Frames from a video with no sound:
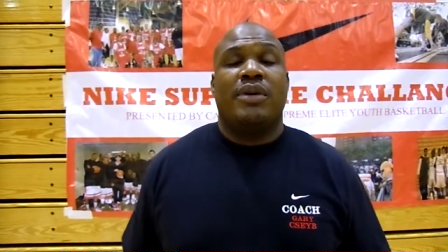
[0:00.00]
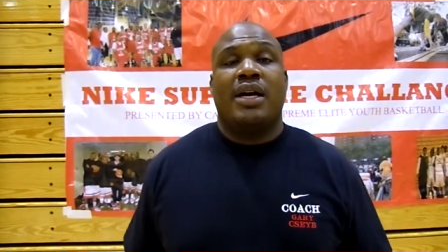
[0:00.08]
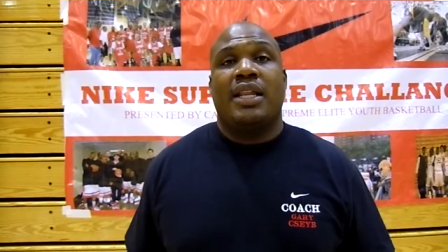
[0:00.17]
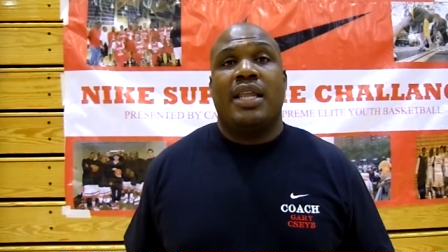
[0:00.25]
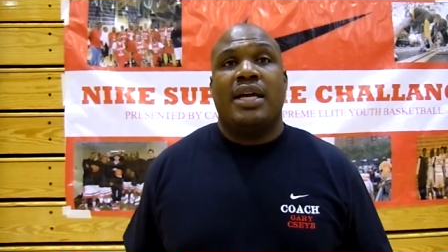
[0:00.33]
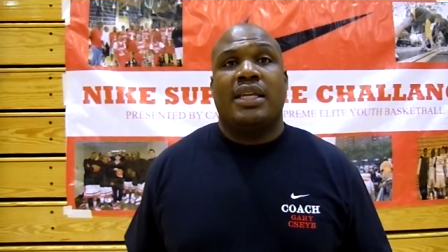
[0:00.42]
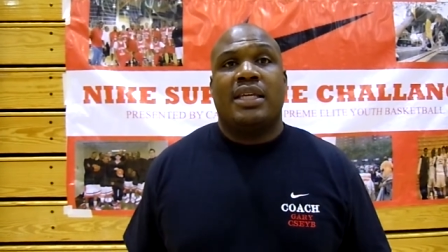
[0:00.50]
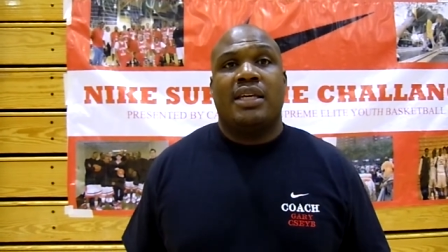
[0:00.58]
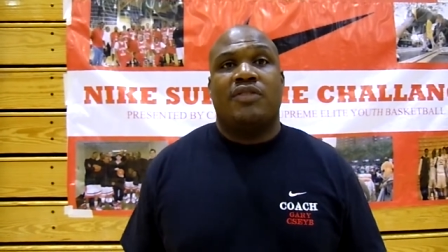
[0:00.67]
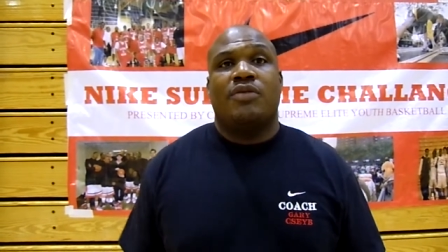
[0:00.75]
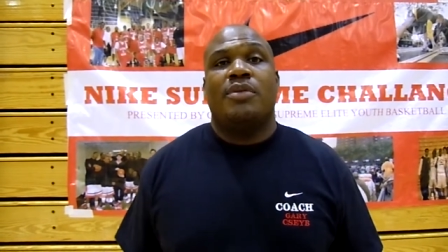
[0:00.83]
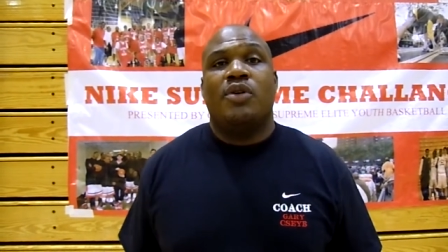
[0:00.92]
We got a lot of
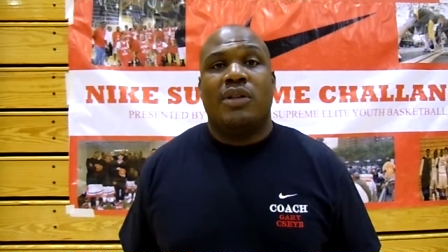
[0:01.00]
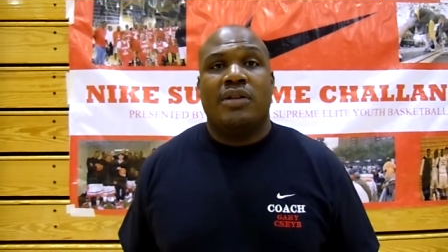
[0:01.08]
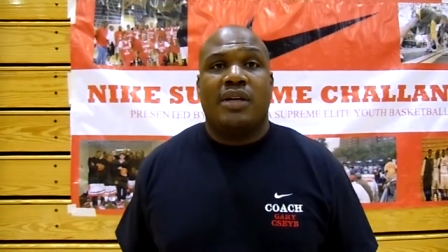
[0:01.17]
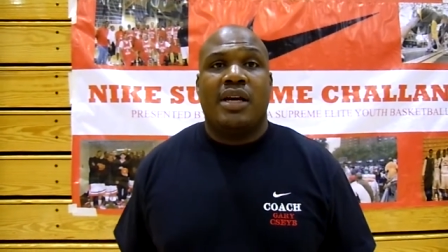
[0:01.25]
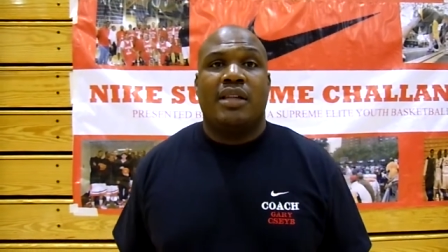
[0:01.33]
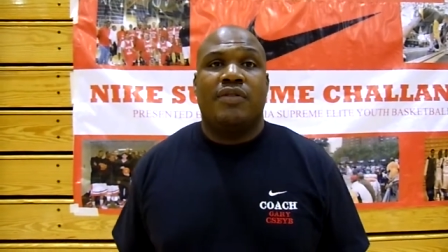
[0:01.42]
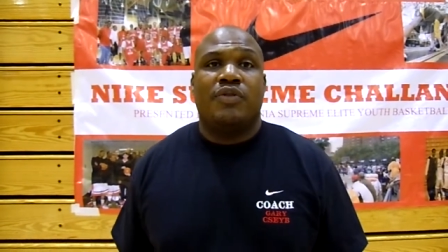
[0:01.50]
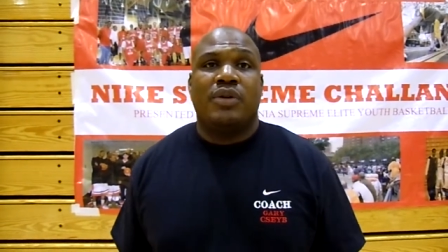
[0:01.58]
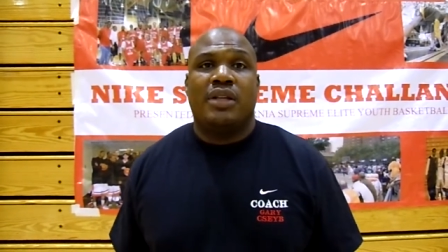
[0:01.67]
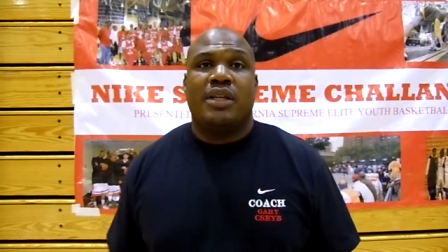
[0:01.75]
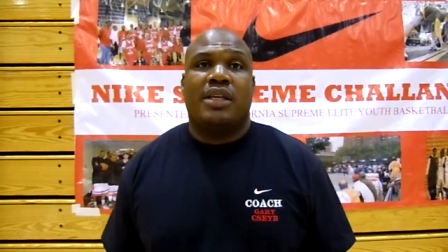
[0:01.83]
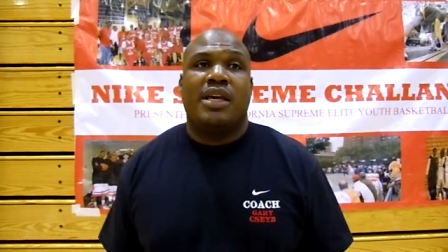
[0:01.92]
kids from Northern
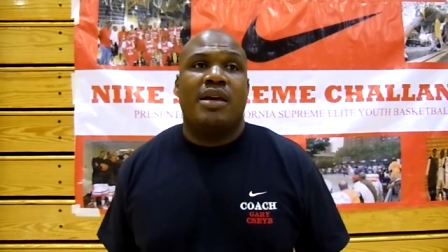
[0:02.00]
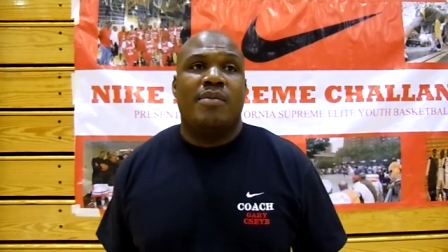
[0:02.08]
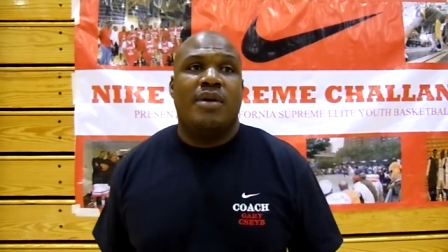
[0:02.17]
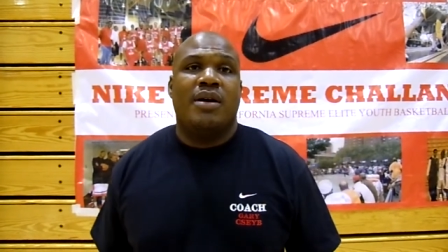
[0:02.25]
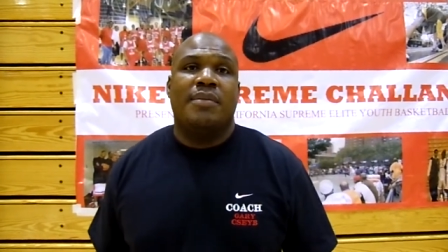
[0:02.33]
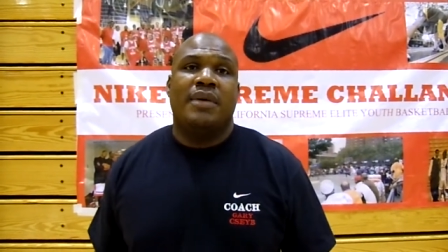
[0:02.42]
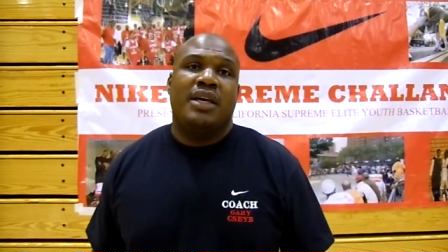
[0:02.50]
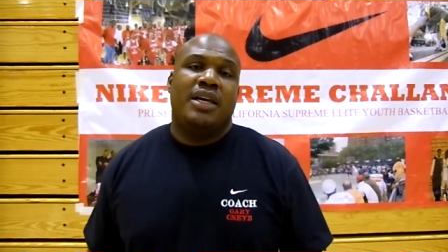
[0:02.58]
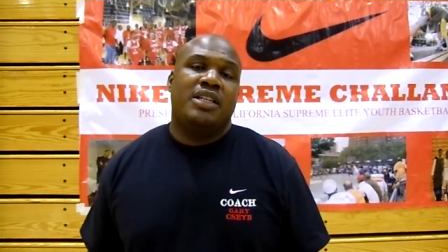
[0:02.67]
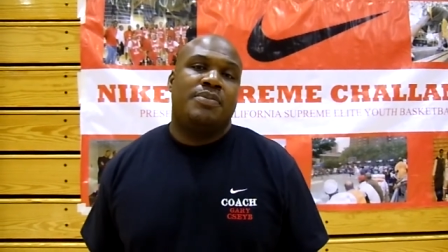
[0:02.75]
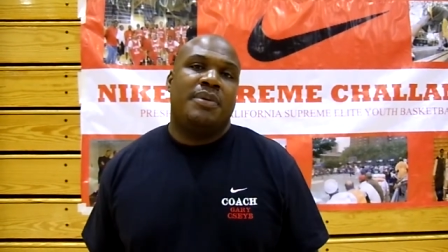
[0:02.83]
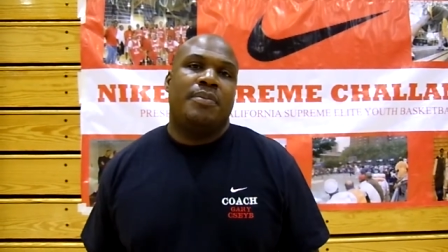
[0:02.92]
California that came up.
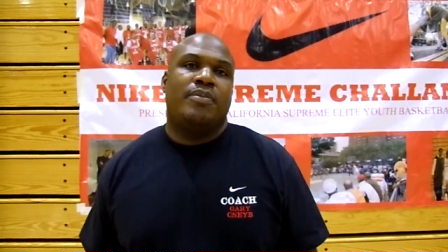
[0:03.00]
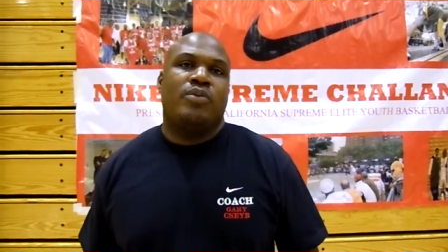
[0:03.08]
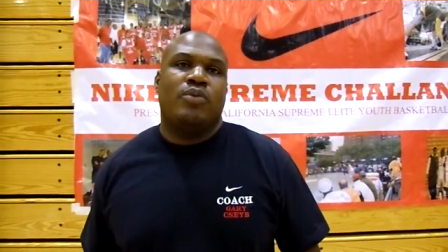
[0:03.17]
It's been